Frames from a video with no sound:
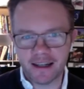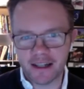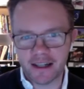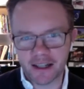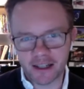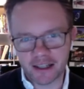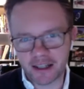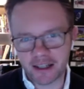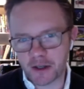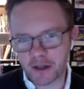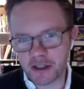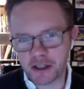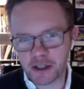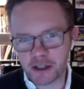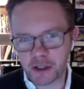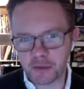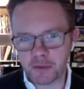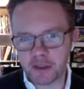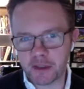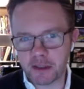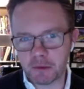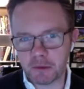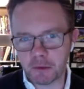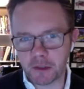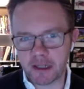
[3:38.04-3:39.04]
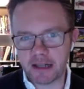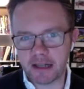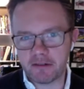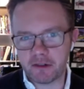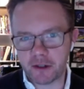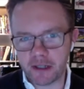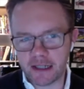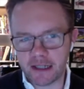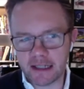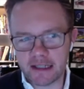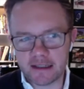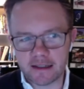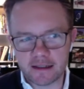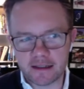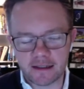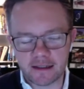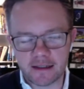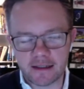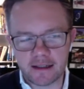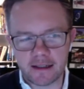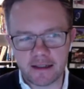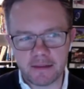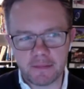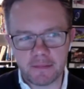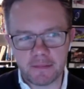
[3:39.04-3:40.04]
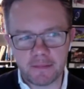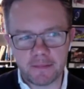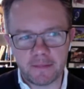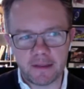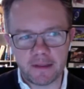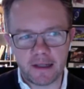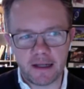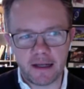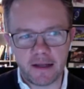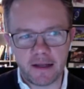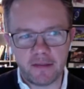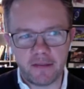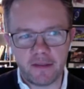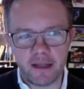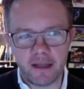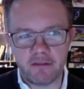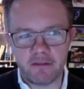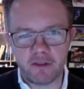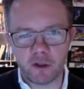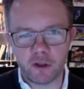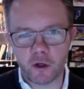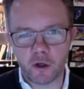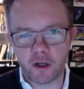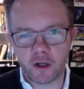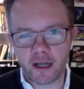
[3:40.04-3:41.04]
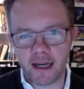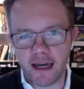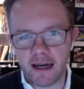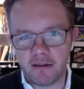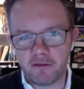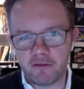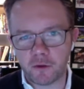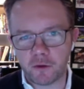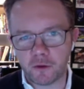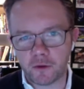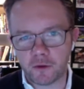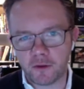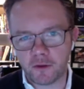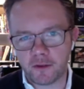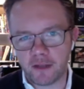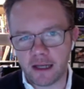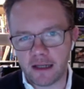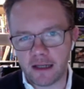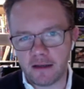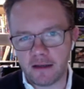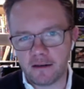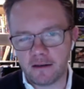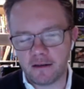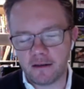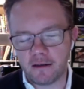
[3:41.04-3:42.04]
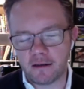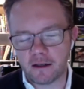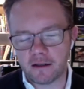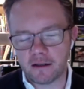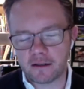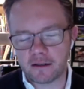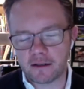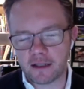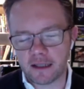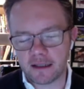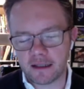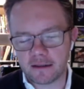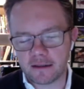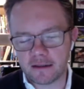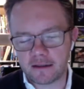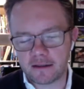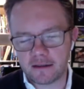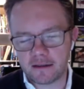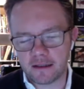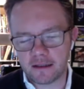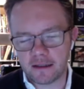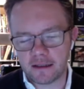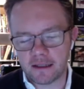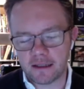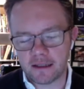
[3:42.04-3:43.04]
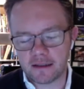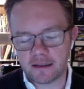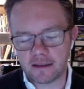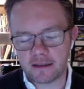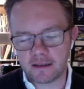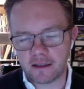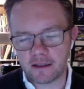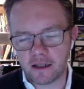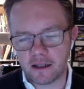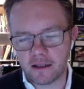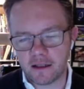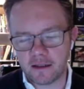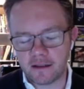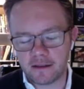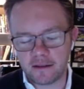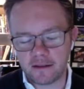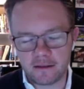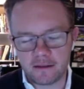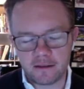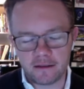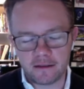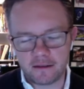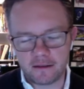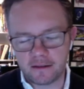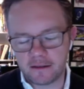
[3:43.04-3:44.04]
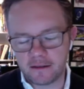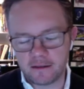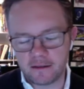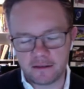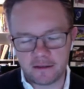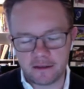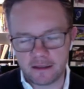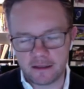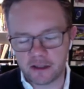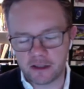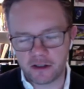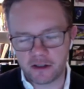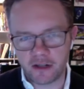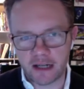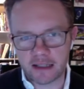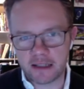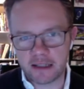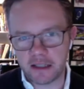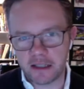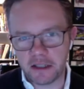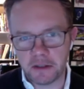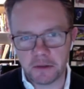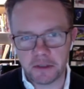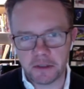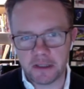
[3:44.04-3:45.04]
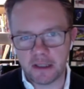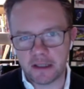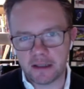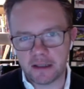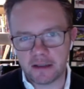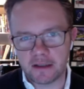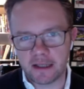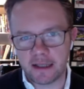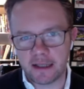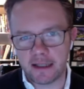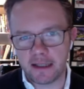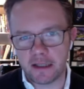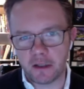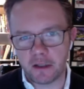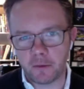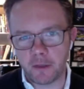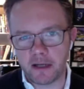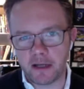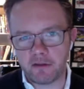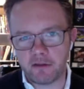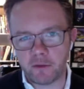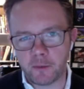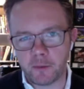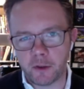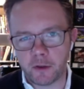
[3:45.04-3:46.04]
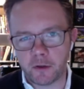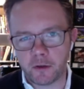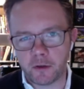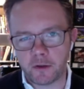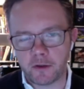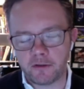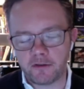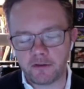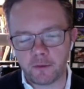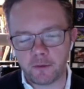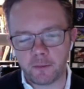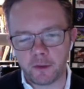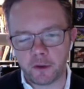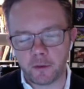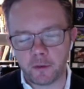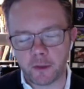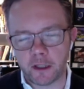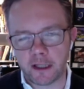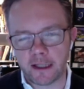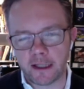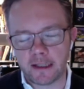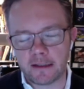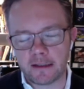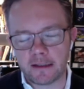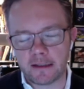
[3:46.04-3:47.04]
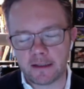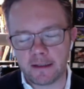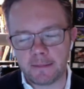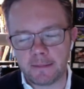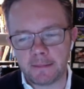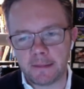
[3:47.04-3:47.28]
going shopping, whatever it is. And if you're not careful, then those things start distracting you and taking away from your working time.